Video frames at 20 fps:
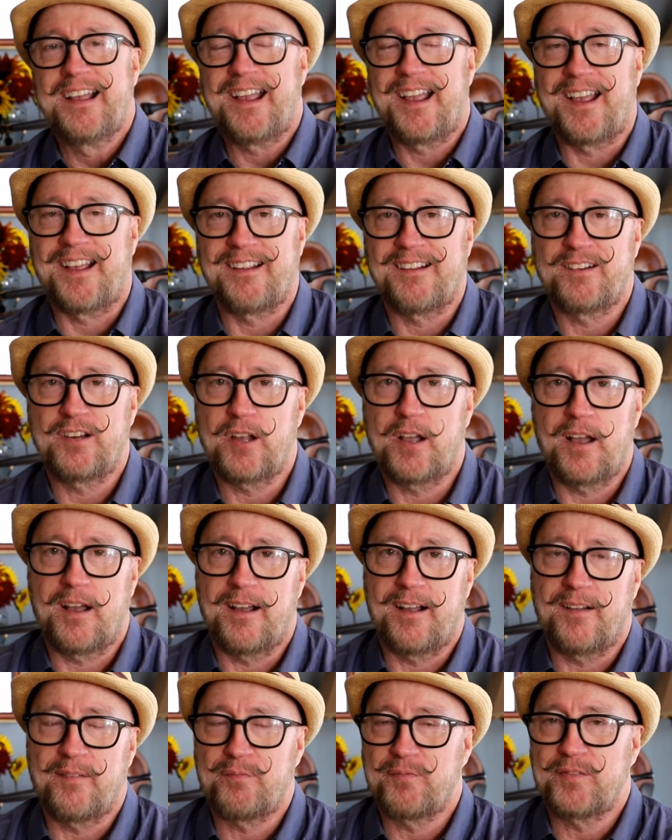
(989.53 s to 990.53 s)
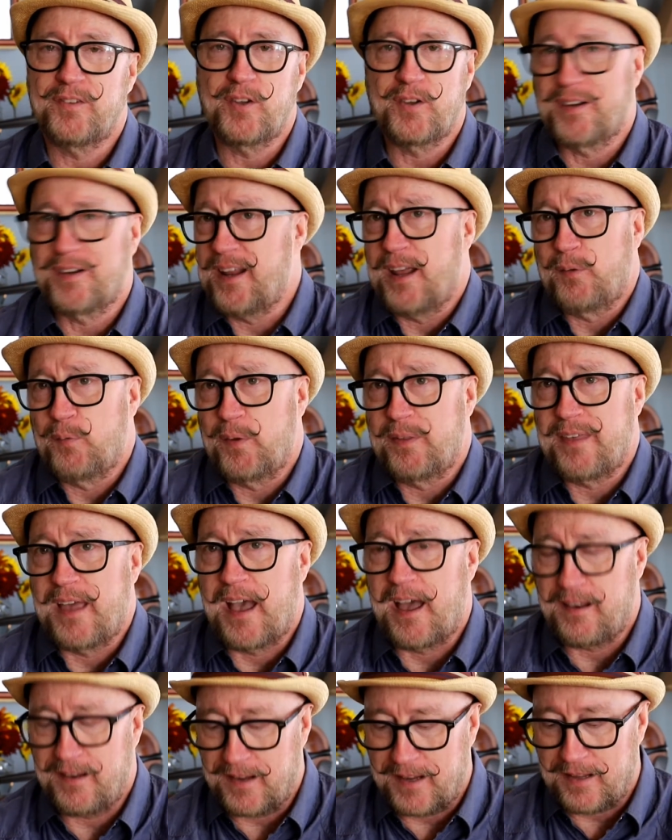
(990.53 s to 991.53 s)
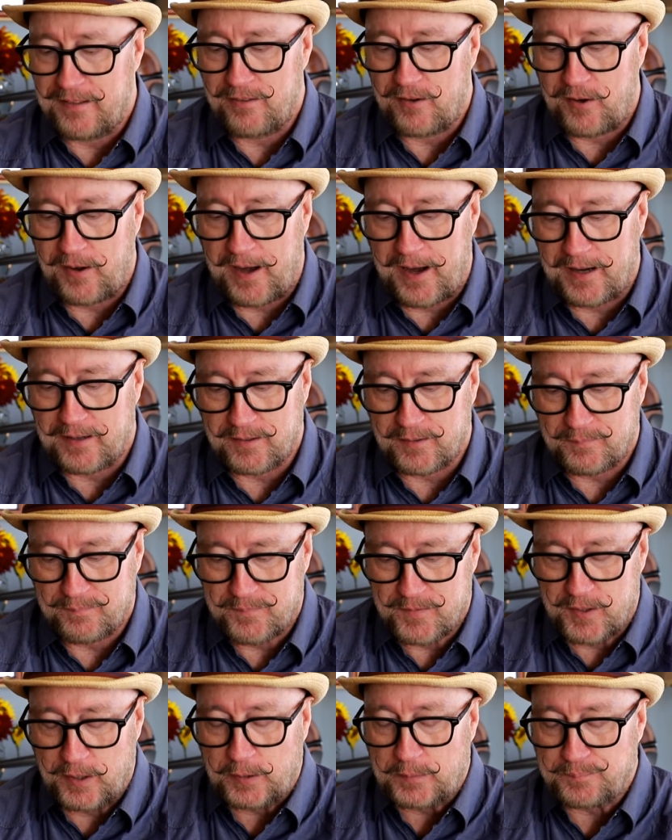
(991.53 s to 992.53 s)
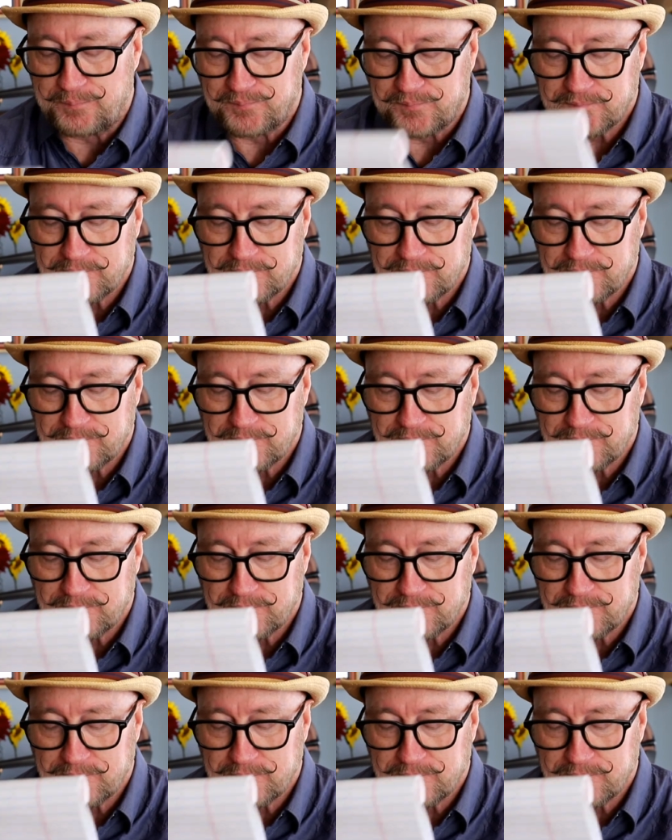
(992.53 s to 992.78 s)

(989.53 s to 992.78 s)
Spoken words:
and you can end with that in their hand. So